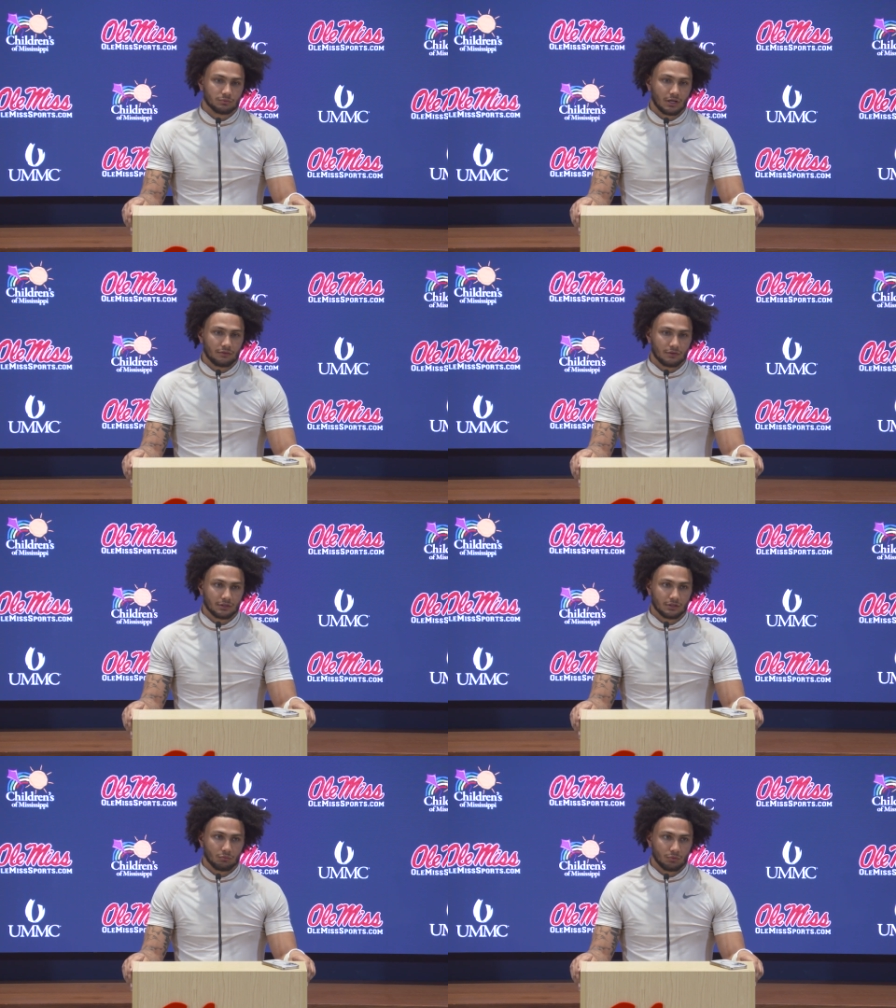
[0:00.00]
when I
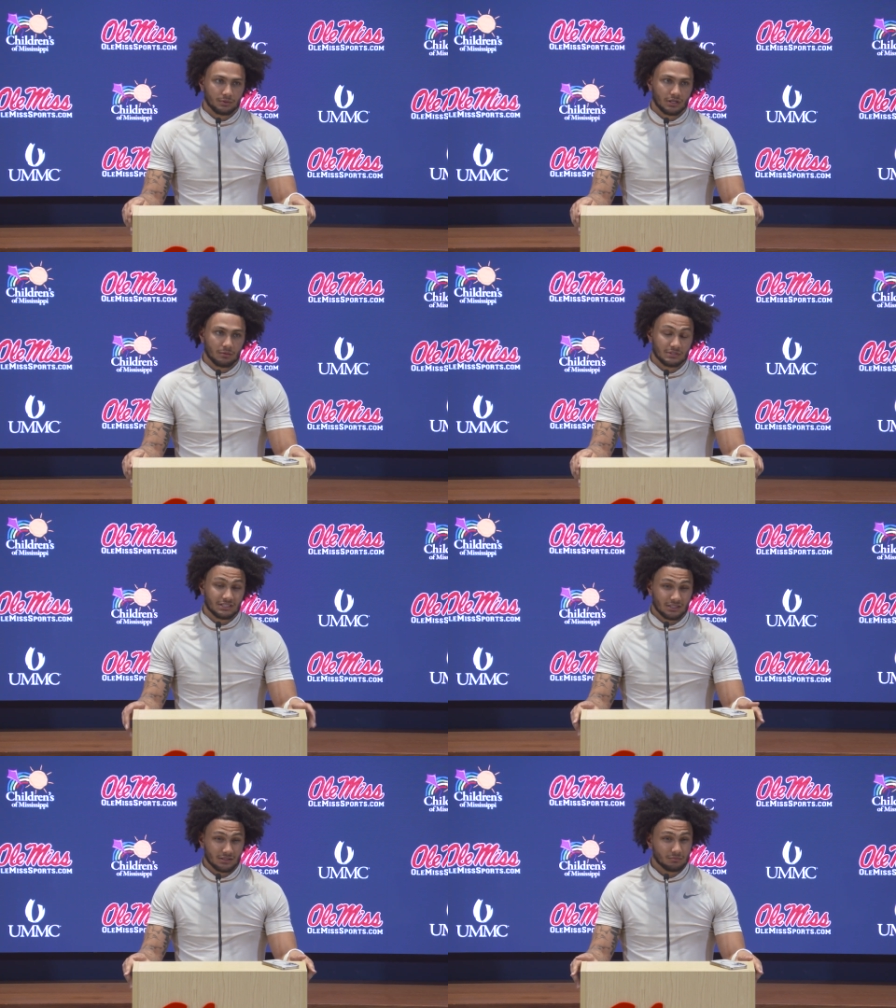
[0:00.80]
think that we'll become a
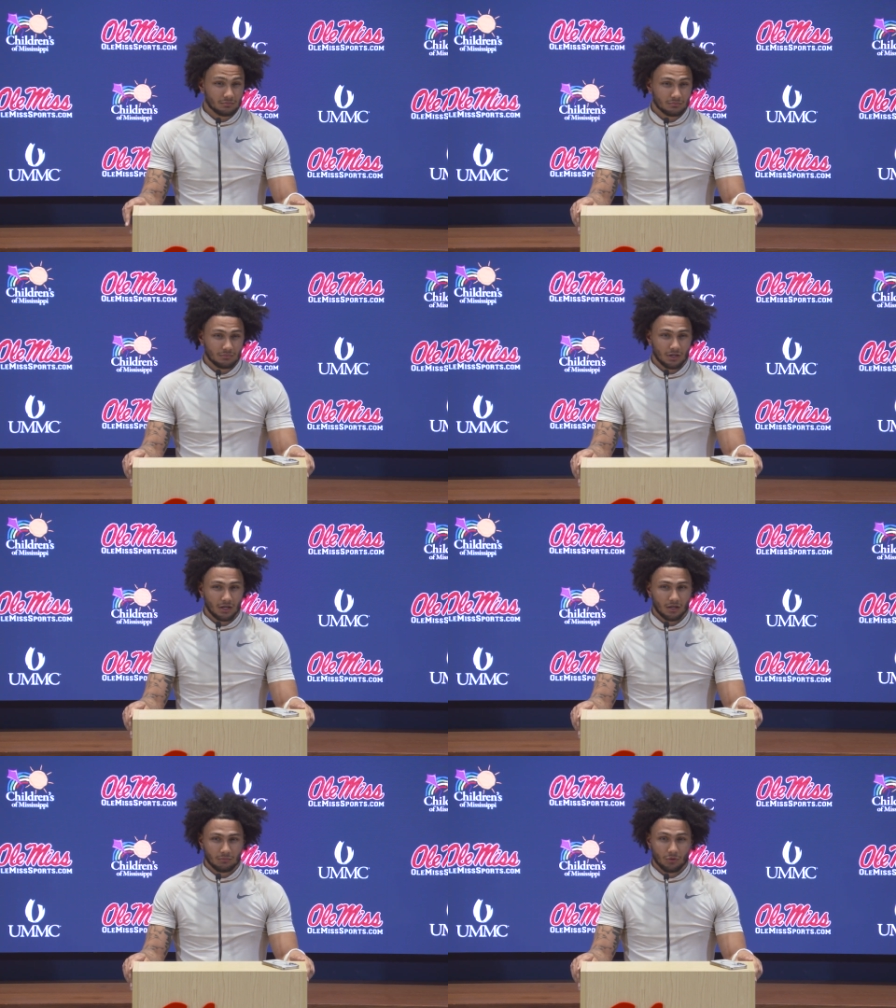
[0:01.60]
team,
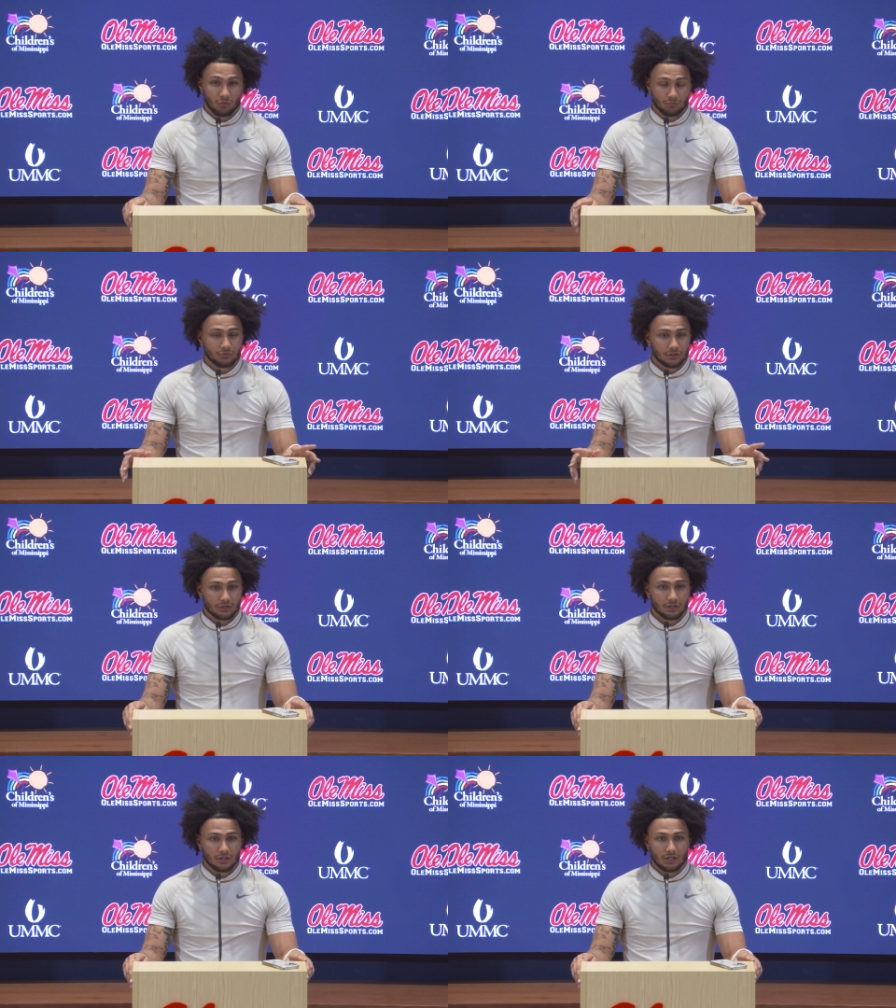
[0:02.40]
um, hopefully,